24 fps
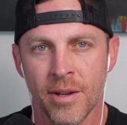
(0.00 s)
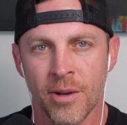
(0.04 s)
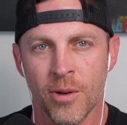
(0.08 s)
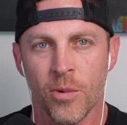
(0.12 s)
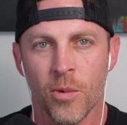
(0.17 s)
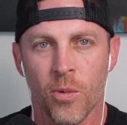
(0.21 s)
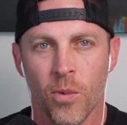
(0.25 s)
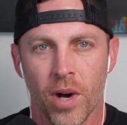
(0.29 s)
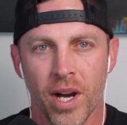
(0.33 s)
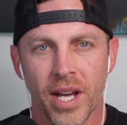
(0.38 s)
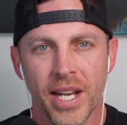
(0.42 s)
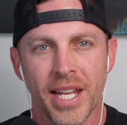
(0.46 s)

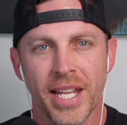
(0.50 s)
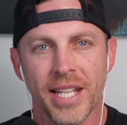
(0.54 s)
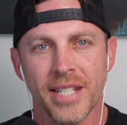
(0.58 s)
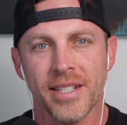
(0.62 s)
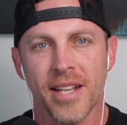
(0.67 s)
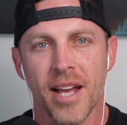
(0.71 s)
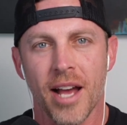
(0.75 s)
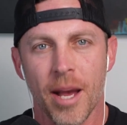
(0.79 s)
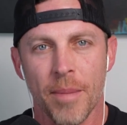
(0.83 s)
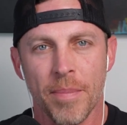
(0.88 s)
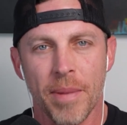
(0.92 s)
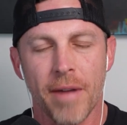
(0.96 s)
What is
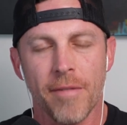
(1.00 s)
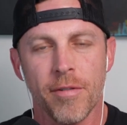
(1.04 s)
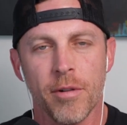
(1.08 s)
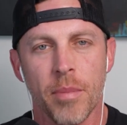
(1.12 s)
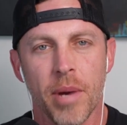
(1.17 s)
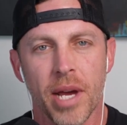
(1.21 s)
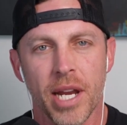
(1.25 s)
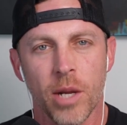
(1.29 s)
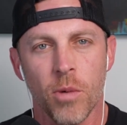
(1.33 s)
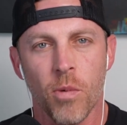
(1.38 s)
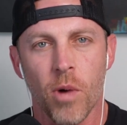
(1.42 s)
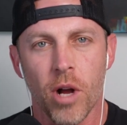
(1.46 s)
up,
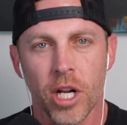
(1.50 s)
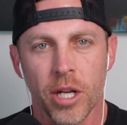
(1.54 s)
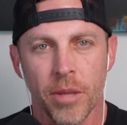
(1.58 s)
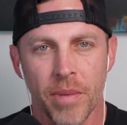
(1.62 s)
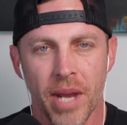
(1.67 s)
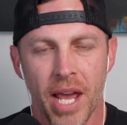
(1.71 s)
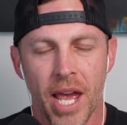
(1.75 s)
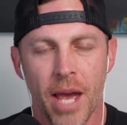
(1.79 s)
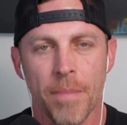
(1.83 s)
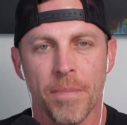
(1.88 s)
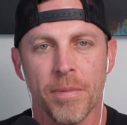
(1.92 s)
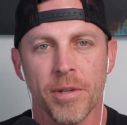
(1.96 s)
everybody? Welcome
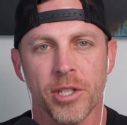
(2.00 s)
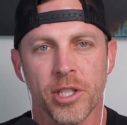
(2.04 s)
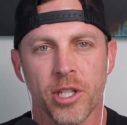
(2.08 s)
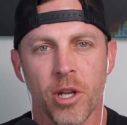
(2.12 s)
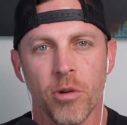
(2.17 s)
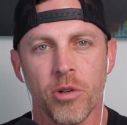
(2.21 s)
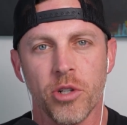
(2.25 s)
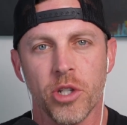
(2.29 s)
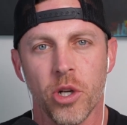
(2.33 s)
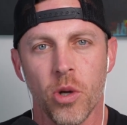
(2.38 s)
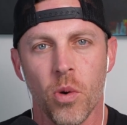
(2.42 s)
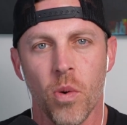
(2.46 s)
to
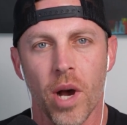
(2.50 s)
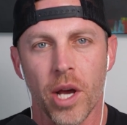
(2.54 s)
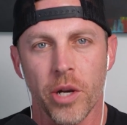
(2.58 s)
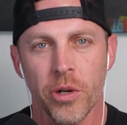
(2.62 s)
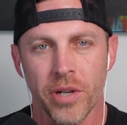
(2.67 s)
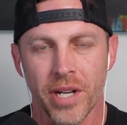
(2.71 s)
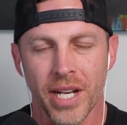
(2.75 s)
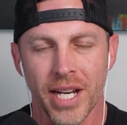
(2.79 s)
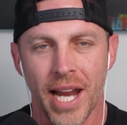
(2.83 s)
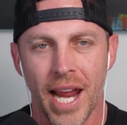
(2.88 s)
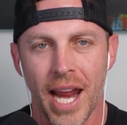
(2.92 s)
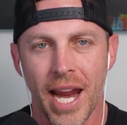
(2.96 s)
episode
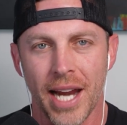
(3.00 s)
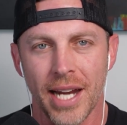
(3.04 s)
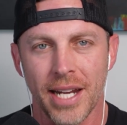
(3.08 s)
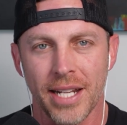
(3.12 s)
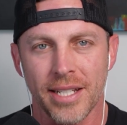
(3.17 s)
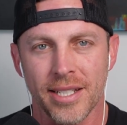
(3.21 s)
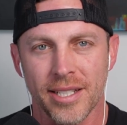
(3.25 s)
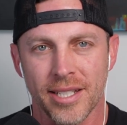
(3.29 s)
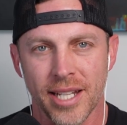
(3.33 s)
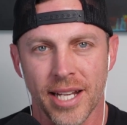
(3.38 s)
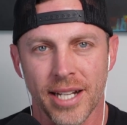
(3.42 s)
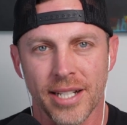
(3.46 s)

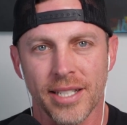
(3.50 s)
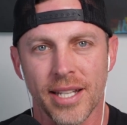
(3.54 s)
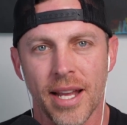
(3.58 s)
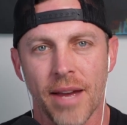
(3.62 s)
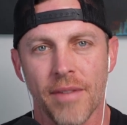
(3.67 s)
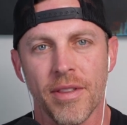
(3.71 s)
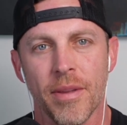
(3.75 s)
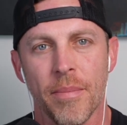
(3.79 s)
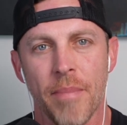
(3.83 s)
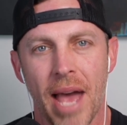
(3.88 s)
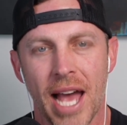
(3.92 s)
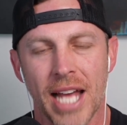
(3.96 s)
286
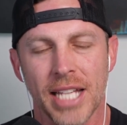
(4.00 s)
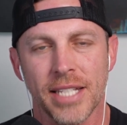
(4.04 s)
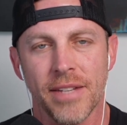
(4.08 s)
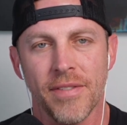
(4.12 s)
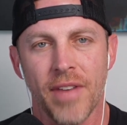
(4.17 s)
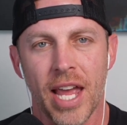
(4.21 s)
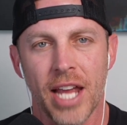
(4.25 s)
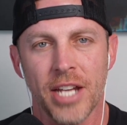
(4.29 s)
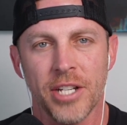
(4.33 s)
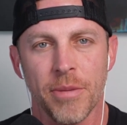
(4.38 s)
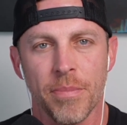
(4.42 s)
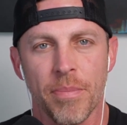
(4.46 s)
of the Massive
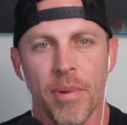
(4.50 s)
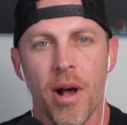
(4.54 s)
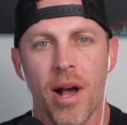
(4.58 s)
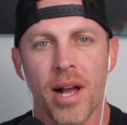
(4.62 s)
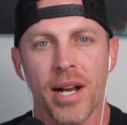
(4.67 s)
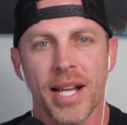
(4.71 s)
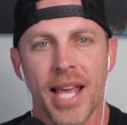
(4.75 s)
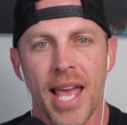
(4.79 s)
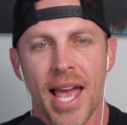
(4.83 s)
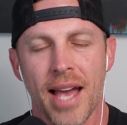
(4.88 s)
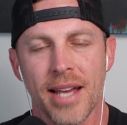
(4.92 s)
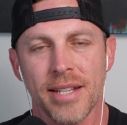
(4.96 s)
Agent
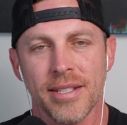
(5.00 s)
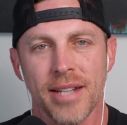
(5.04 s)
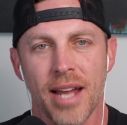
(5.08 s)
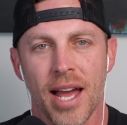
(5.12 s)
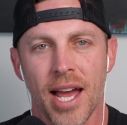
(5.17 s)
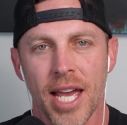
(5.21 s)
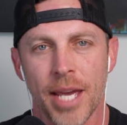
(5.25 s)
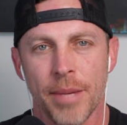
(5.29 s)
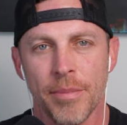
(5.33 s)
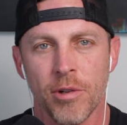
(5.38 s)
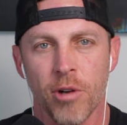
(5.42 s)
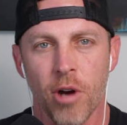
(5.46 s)
Podcast.
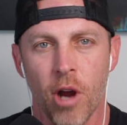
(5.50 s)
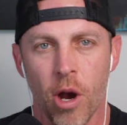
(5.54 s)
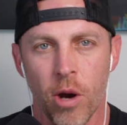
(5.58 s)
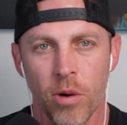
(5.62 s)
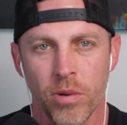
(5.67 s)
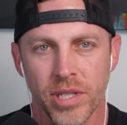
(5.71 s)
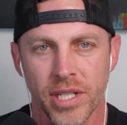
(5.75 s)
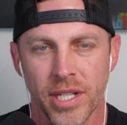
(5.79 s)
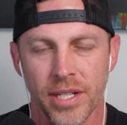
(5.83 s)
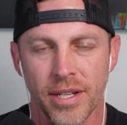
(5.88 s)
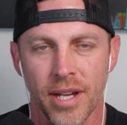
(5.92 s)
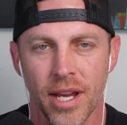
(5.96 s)
I am your
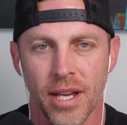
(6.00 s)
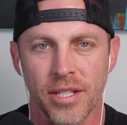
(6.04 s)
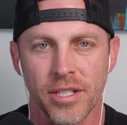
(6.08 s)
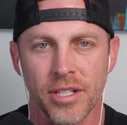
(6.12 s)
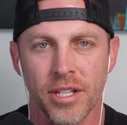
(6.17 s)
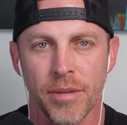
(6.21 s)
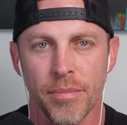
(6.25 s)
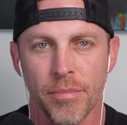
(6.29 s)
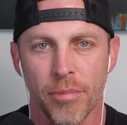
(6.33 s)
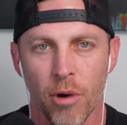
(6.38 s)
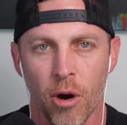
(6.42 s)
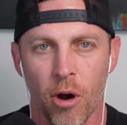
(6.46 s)
host,
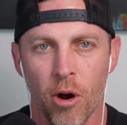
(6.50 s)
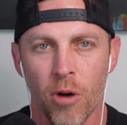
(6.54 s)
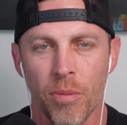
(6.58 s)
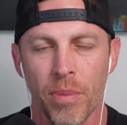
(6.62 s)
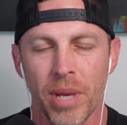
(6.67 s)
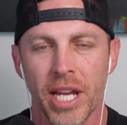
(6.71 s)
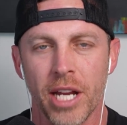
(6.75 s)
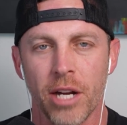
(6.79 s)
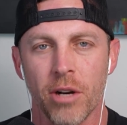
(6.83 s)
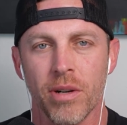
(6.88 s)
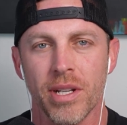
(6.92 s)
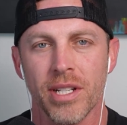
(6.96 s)
Dustin Brohm,
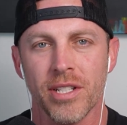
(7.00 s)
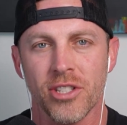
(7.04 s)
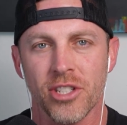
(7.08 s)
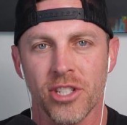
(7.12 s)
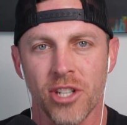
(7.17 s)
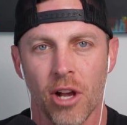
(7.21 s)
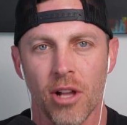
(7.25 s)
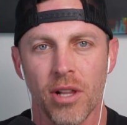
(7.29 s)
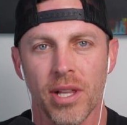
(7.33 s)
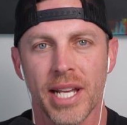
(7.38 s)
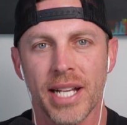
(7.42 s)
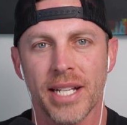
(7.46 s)
here in
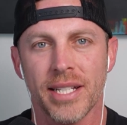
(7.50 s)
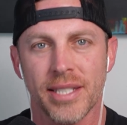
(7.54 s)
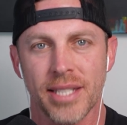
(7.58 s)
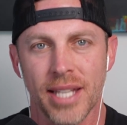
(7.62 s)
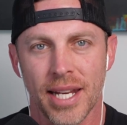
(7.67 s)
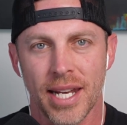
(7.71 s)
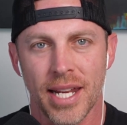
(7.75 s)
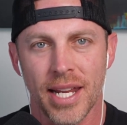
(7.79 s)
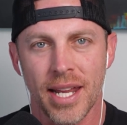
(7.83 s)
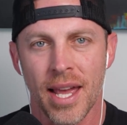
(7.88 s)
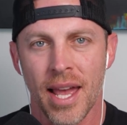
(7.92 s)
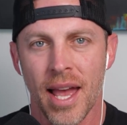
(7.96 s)
Salt Lake
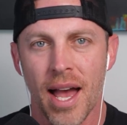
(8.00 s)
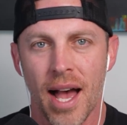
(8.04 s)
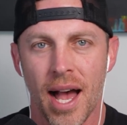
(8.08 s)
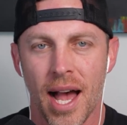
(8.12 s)
City.